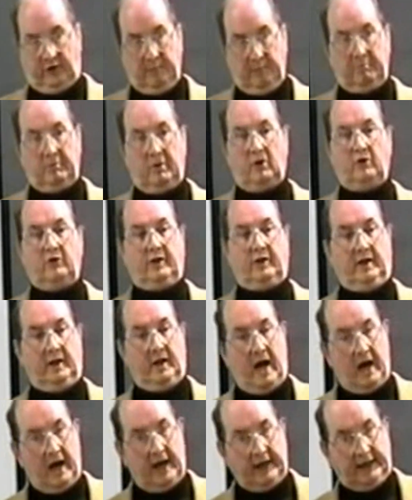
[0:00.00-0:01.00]
symbols
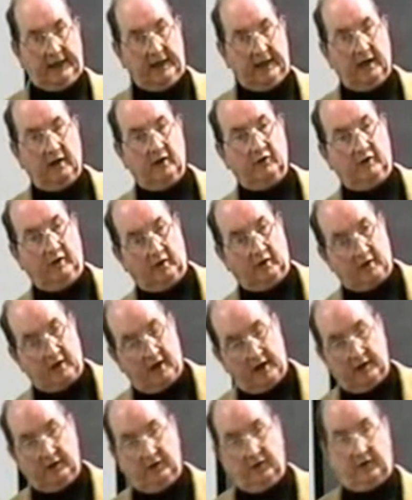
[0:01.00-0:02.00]
and ideas and
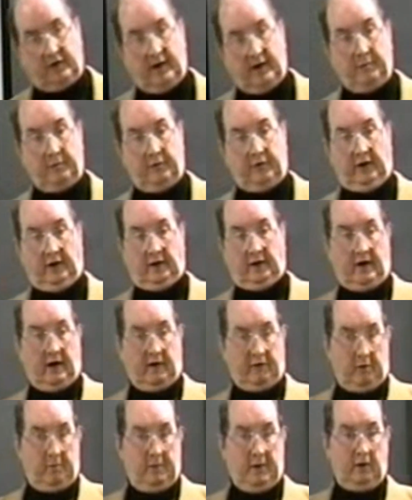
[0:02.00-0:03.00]
concepts in
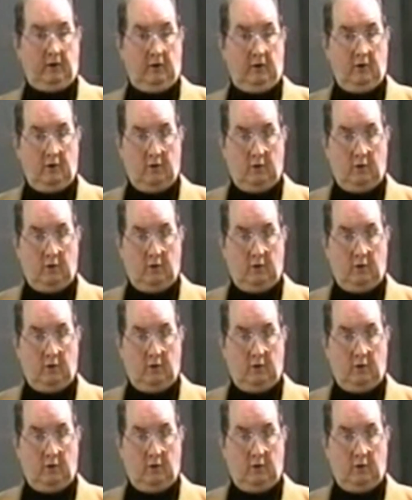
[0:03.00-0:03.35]
government